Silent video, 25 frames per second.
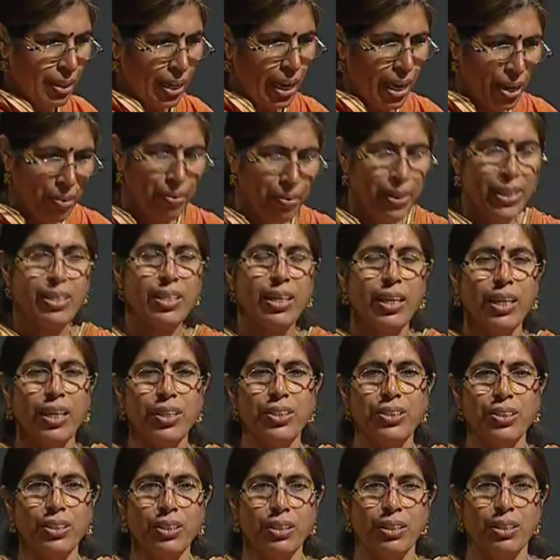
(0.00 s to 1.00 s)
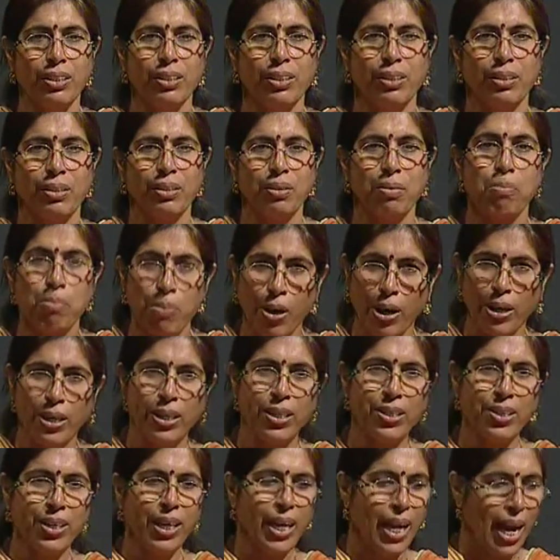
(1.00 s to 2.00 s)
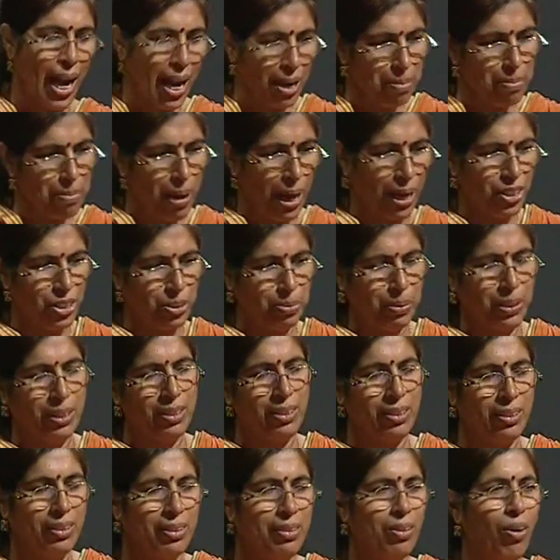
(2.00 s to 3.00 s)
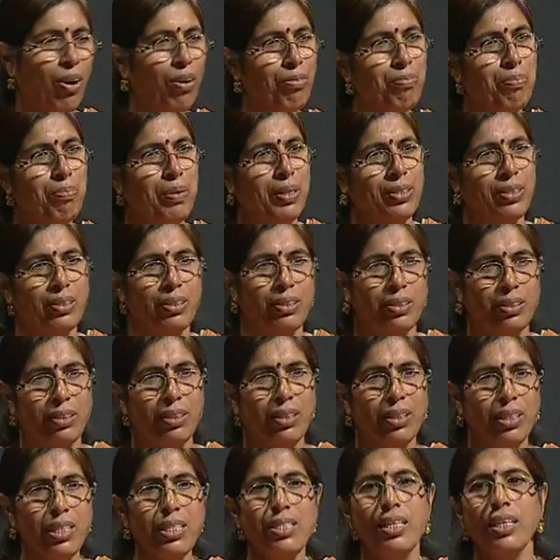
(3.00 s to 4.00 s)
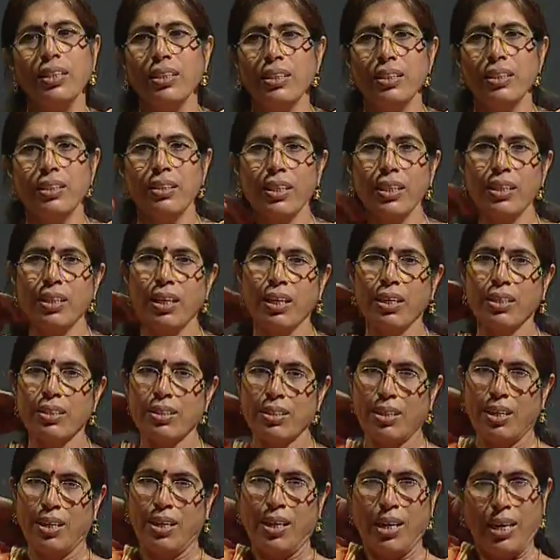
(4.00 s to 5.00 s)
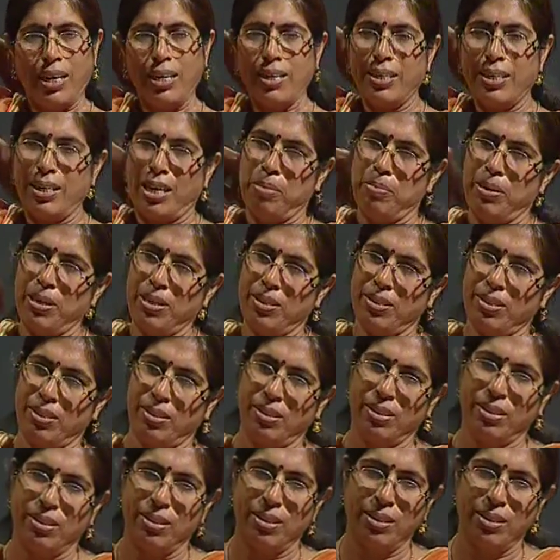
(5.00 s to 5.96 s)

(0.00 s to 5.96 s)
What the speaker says: investigation, monitoring and management of patients. These are the three things in telemedicine.